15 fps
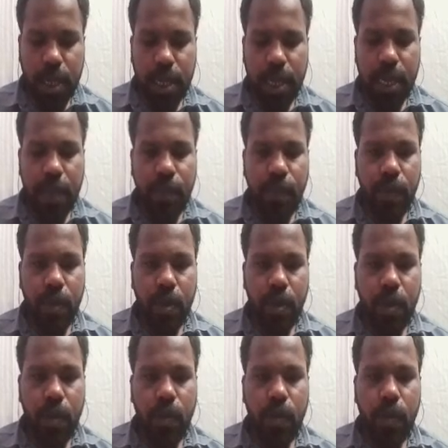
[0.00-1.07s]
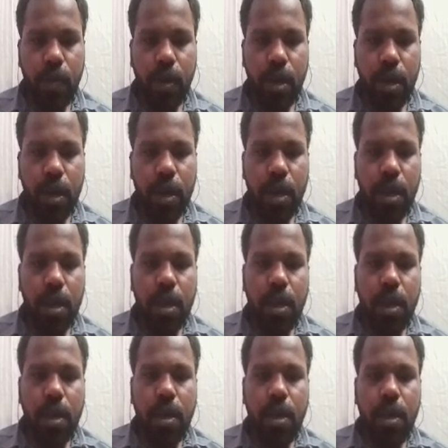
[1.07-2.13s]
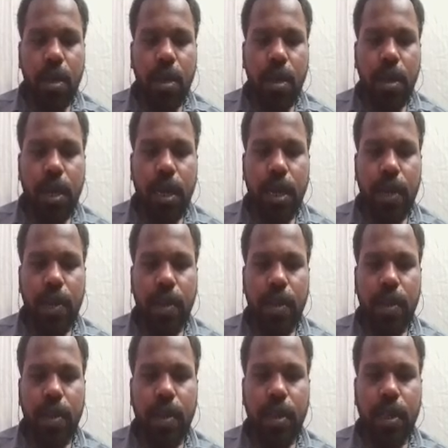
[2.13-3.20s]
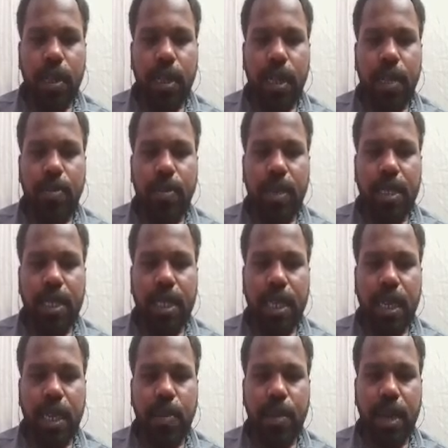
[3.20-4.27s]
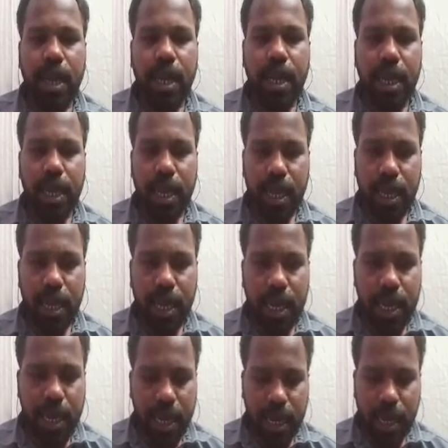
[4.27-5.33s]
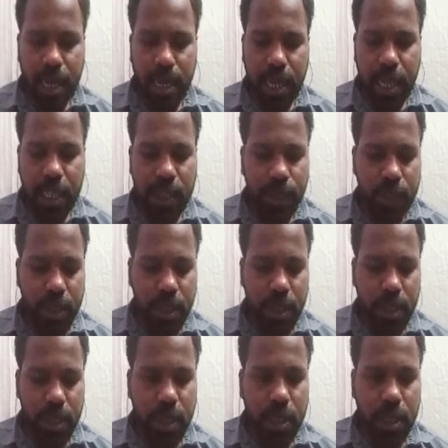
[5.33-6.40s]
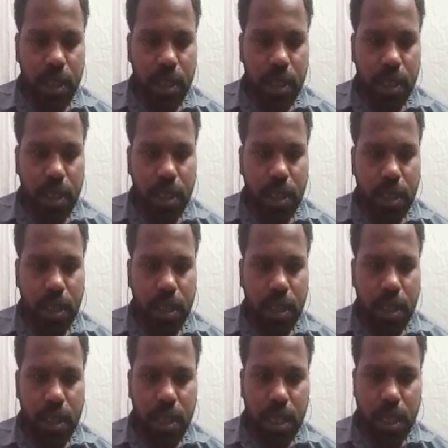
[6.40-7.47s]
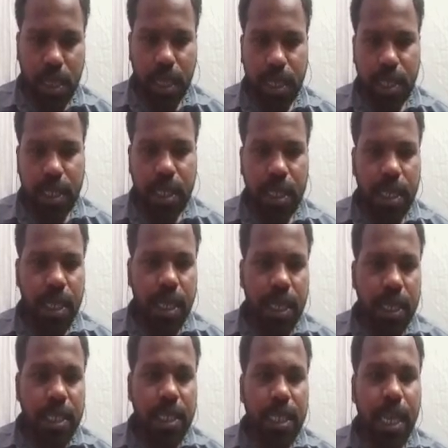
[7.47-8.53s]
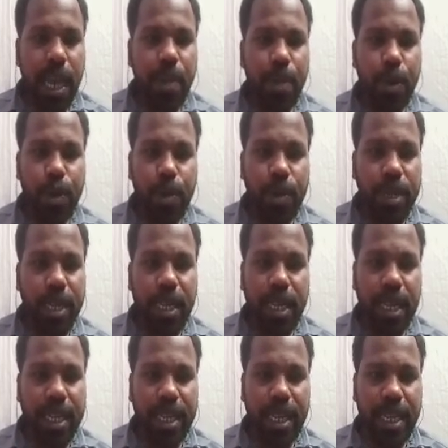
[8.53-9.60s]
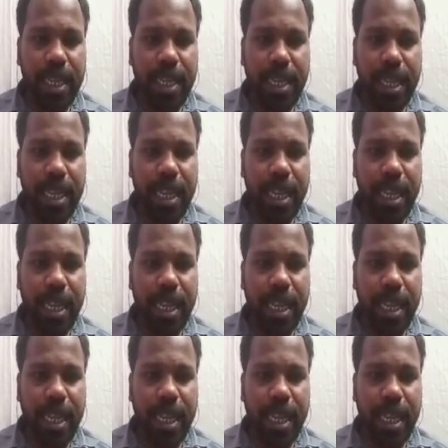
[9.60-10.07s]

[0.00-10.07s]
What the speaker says: df of and let me see my class first. Yes, see, I'm automatically getting the